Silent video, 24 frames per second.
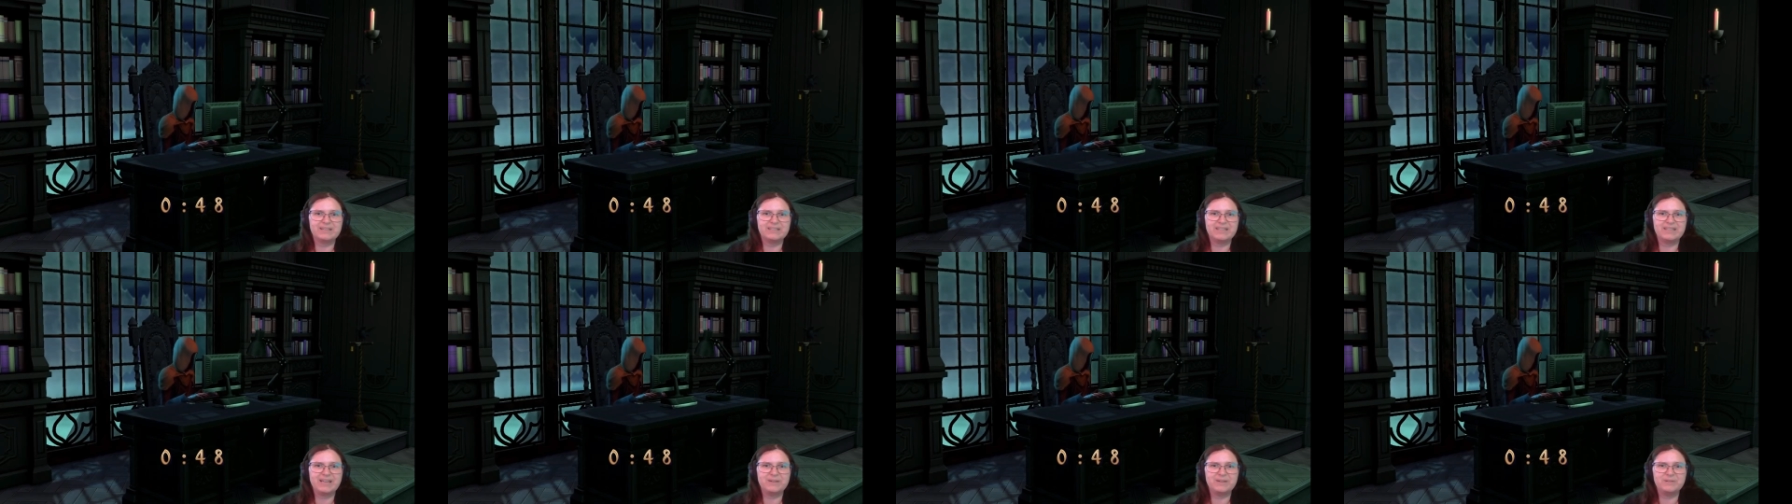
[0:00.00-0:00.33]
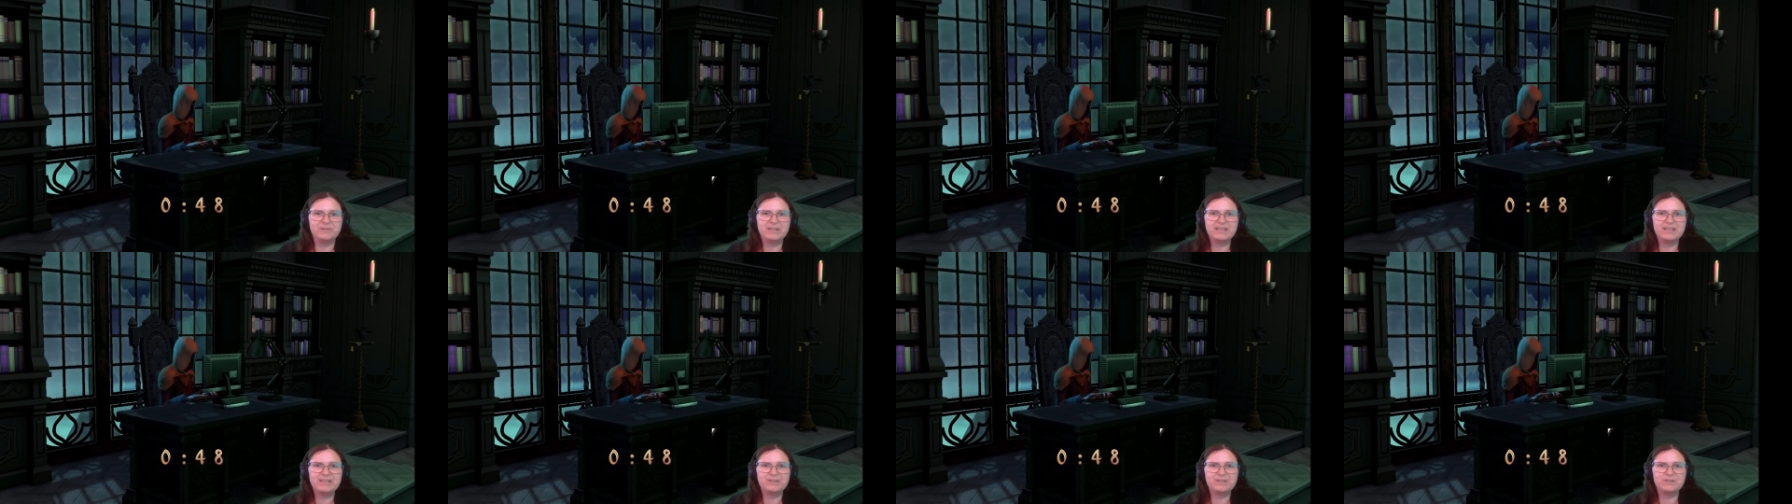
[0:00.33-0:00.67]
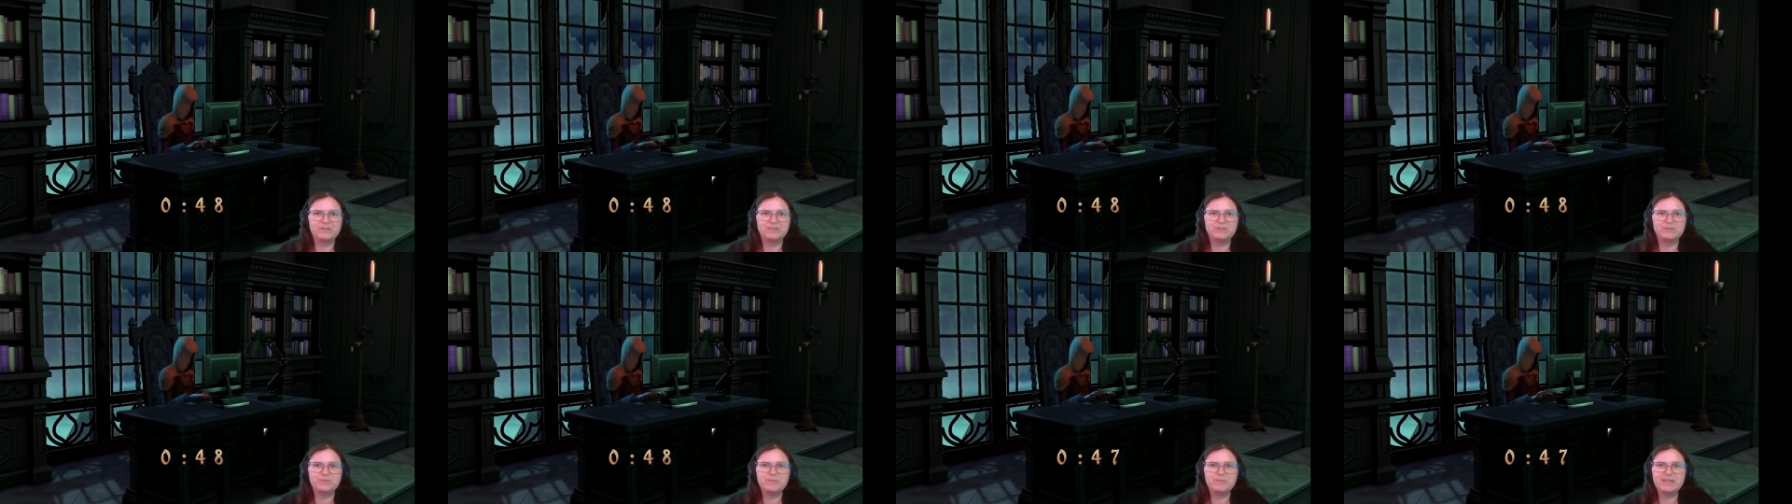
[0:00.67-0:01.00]
cloudy and
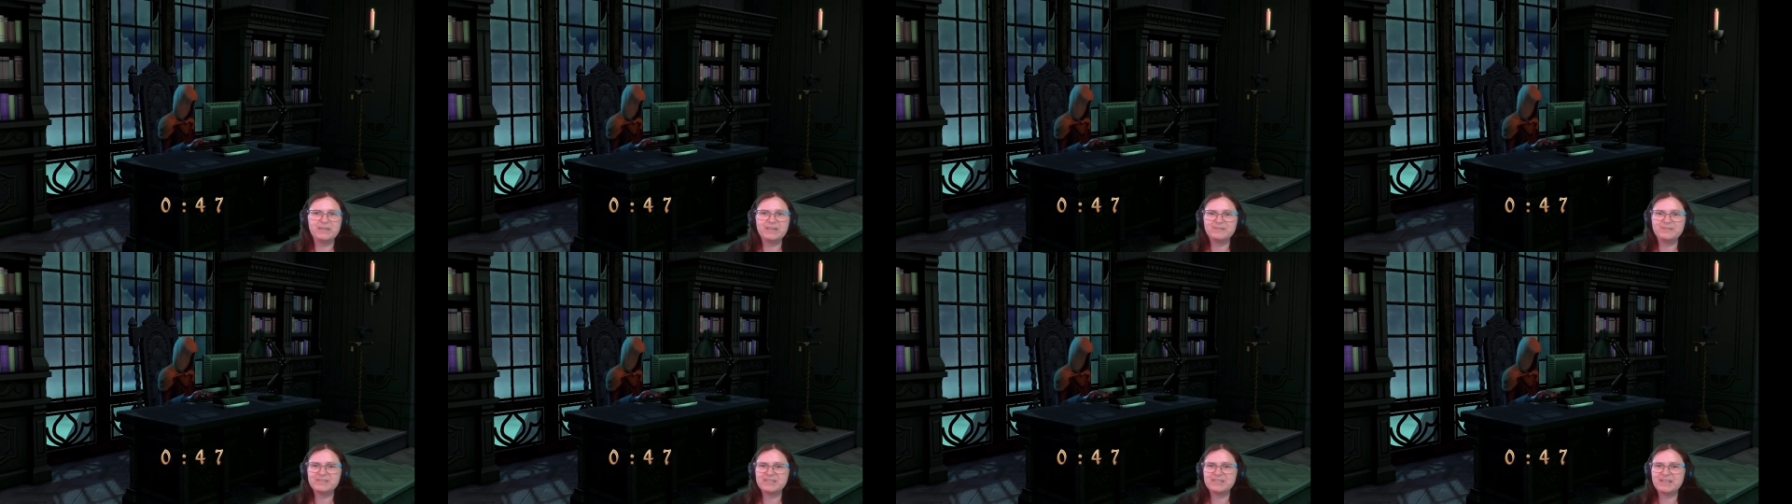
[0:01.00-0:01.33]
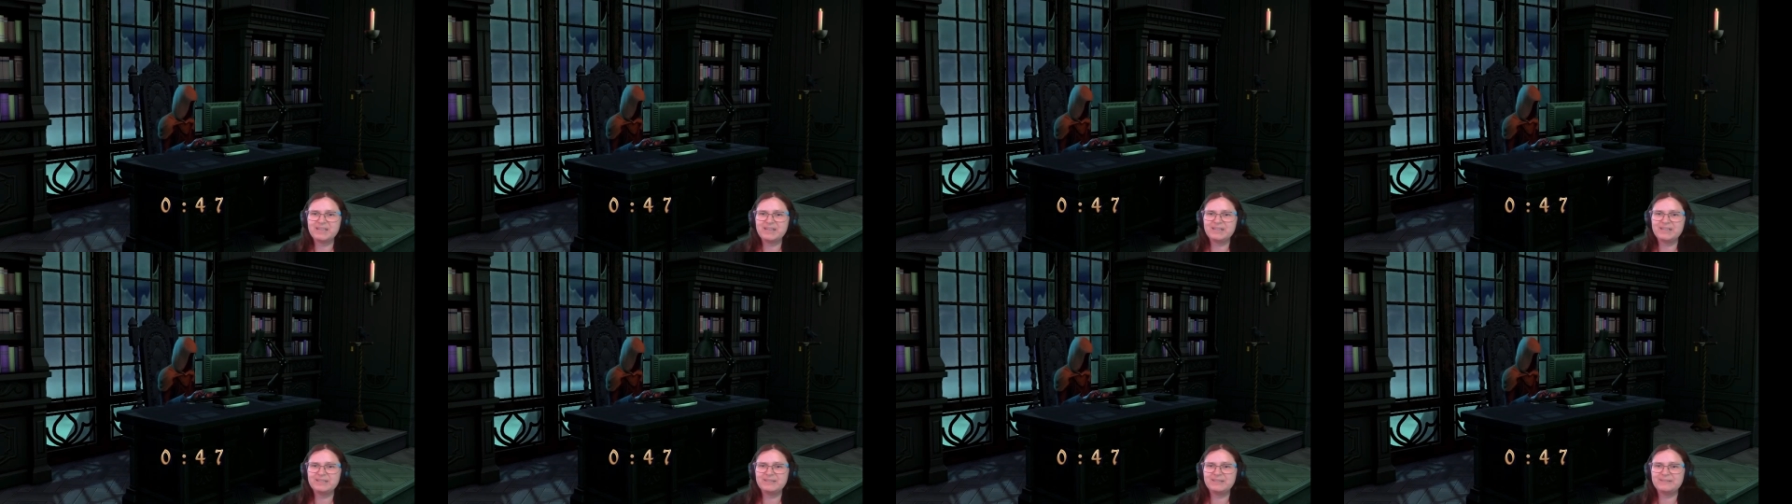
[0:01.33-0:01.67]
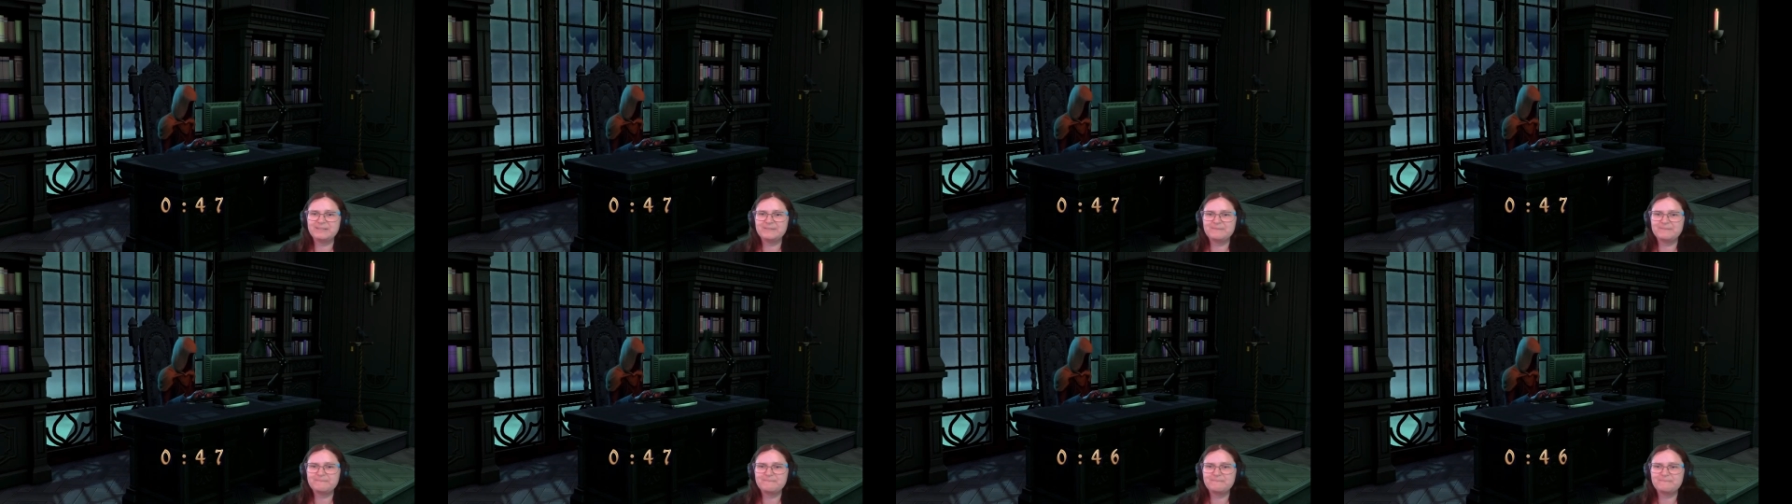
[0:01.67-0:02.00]
gloomy outside.
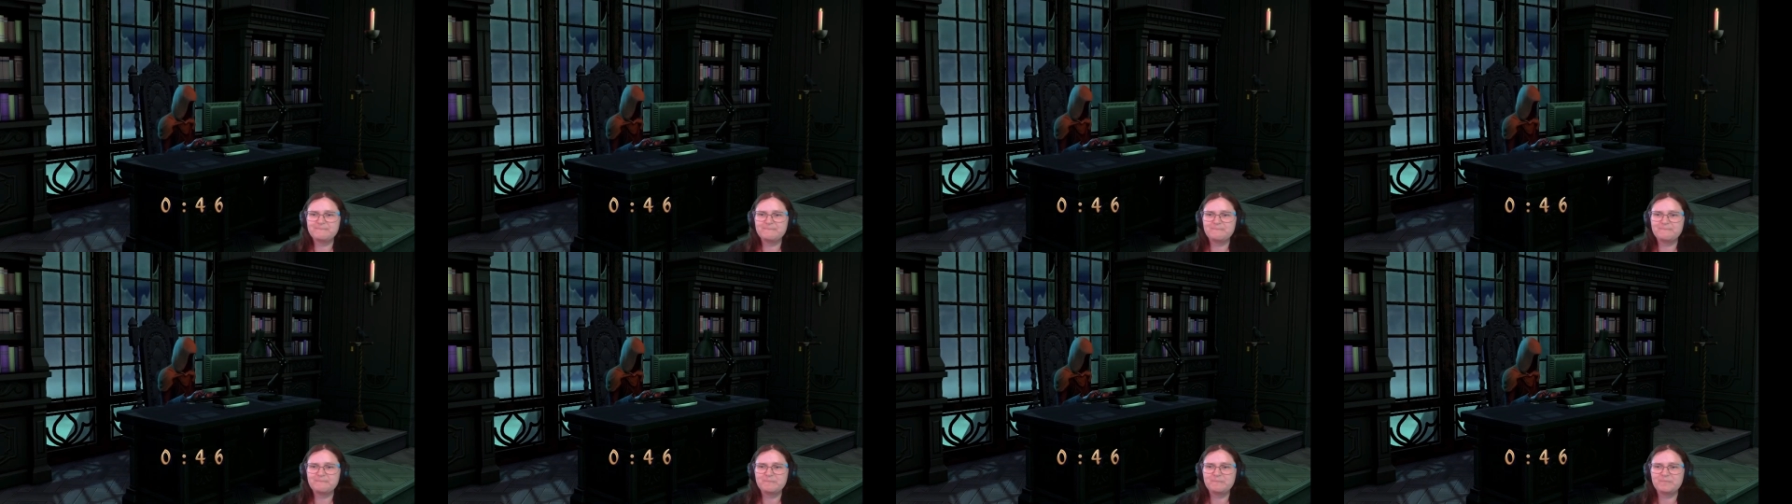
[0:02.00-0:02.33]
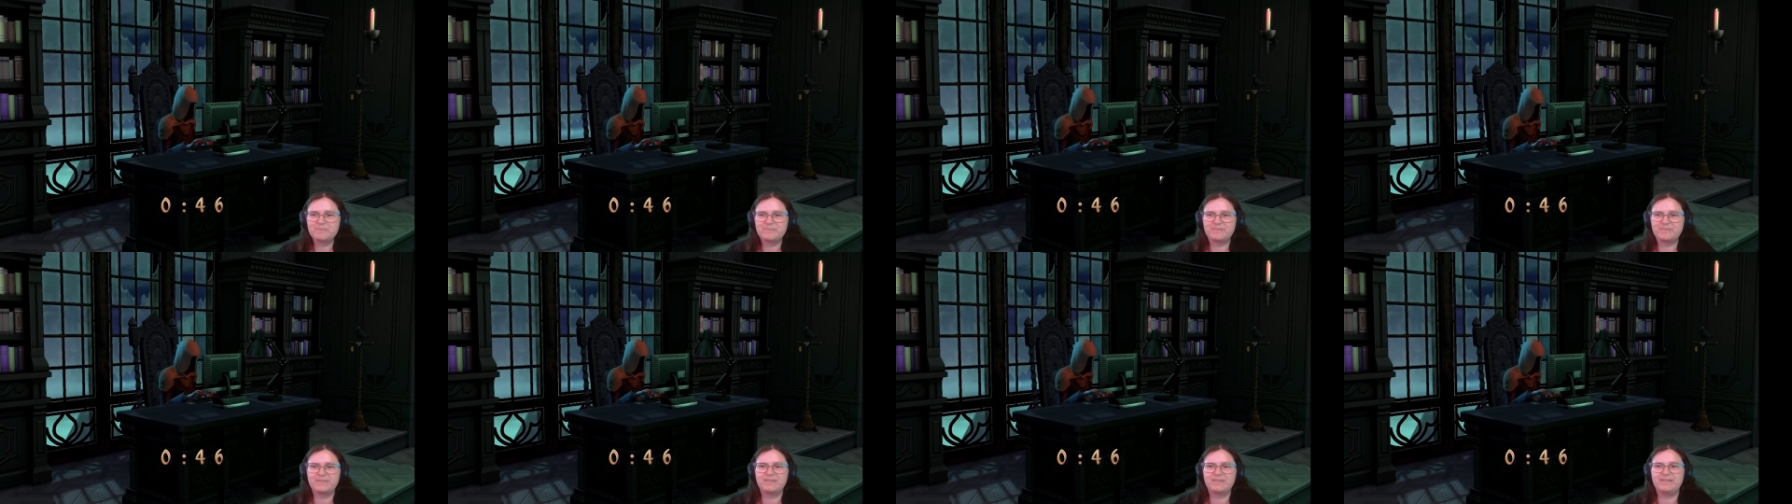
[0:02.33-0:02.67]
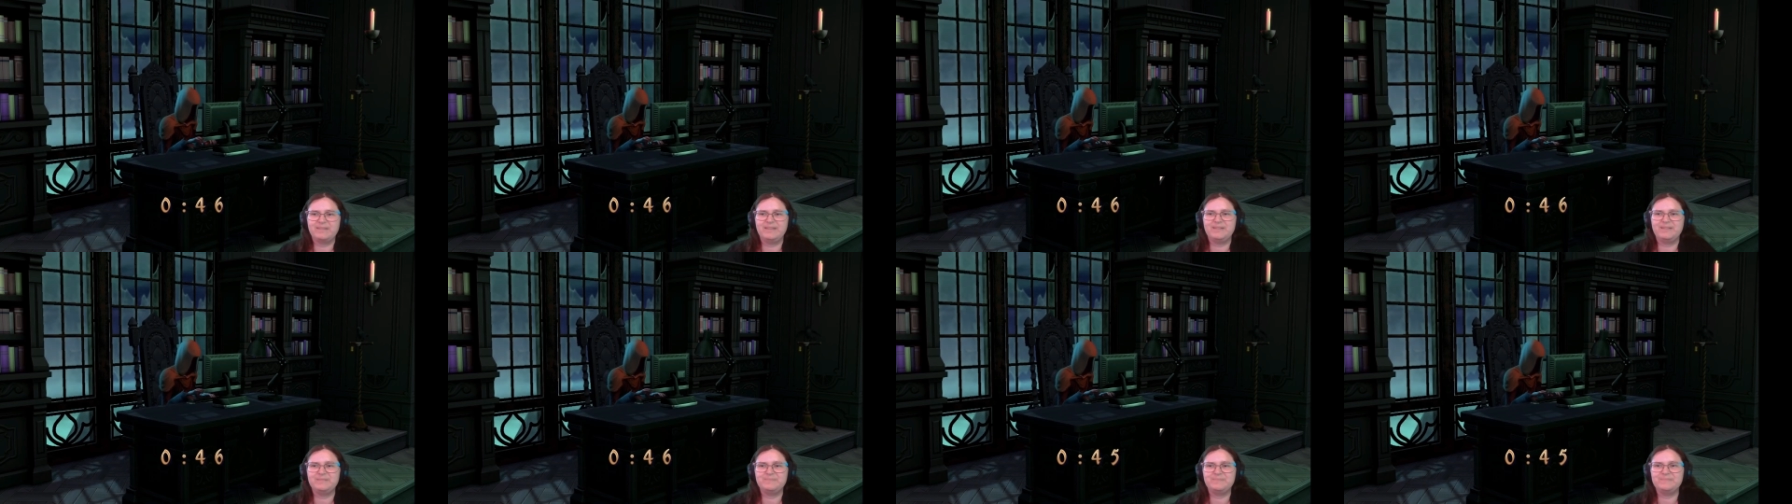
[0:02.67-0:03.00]

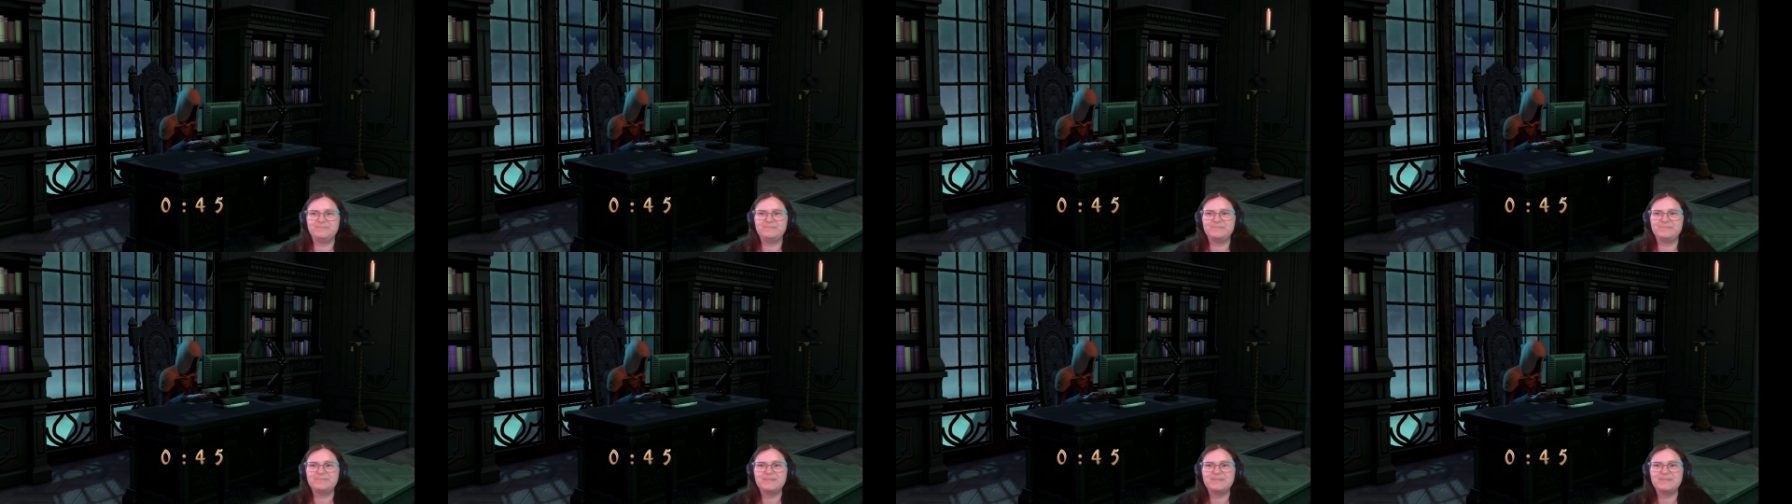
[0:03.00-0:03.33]
Um,